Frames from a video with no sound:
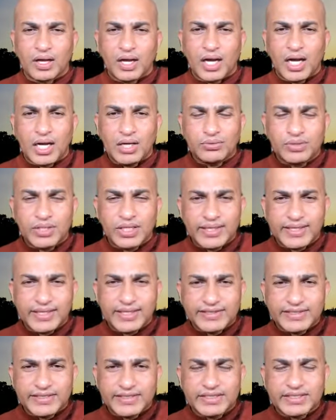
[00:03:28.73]
how the
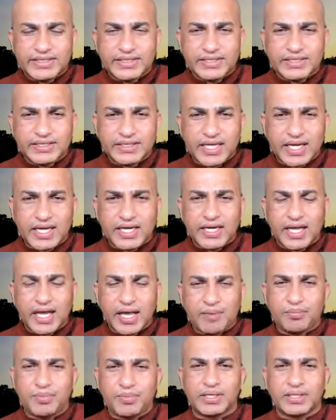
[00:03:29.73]
resistance can
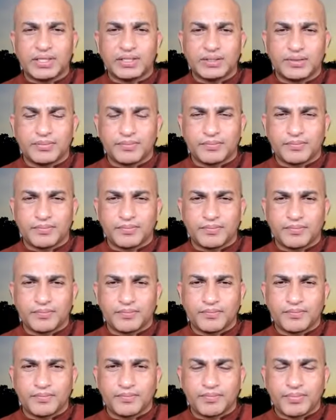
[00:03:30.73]
happen?
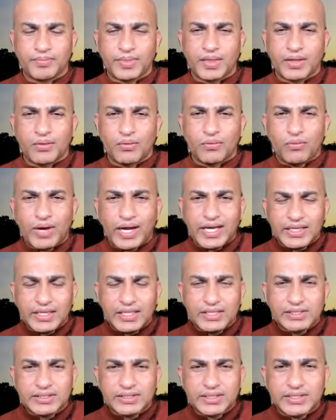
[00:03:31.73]
Why
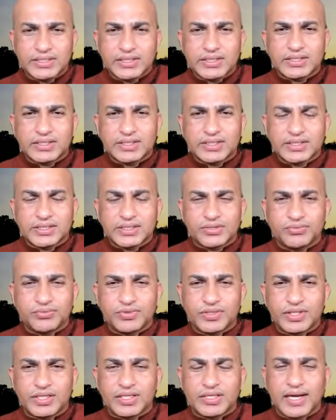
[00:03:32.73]
this resistance,
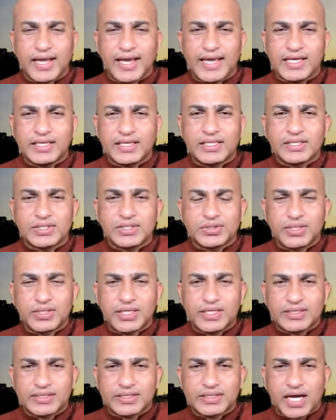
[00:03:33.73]
like this
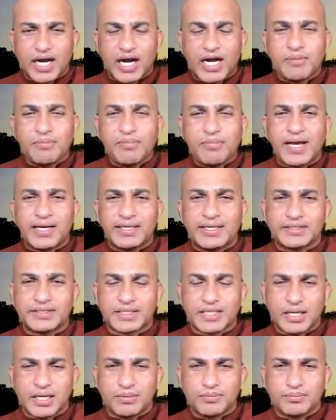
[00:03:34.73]
unbalance
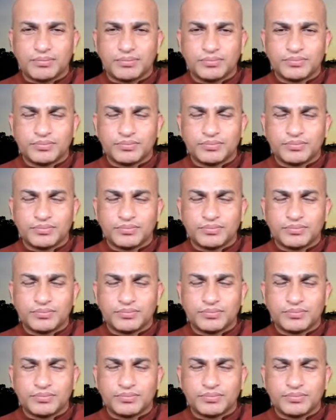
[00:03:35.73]
come?